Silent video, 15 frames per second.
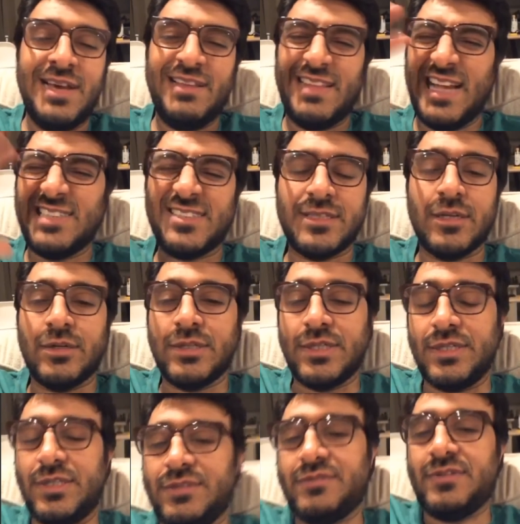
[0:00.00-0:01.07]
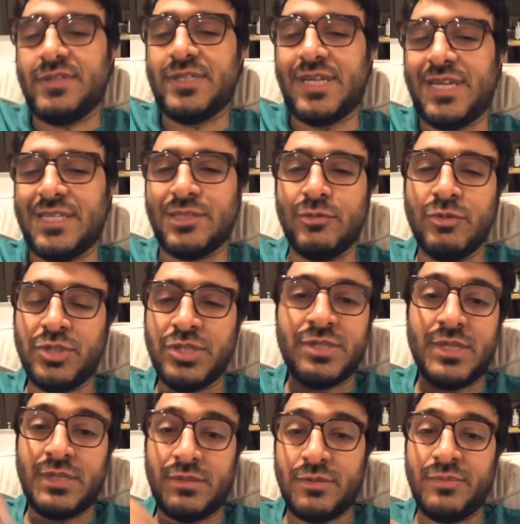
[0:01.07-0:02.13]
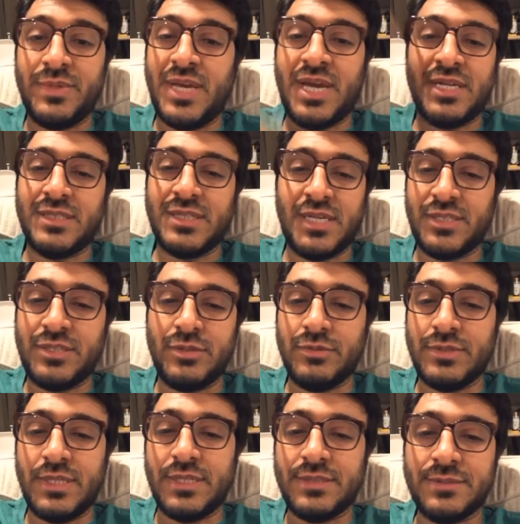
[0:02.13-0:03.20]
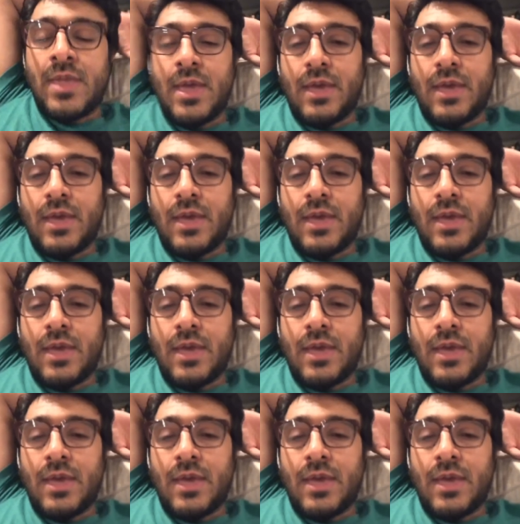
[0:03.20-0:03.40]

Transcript: that's the only difference i can tell which is to me it's, it's useless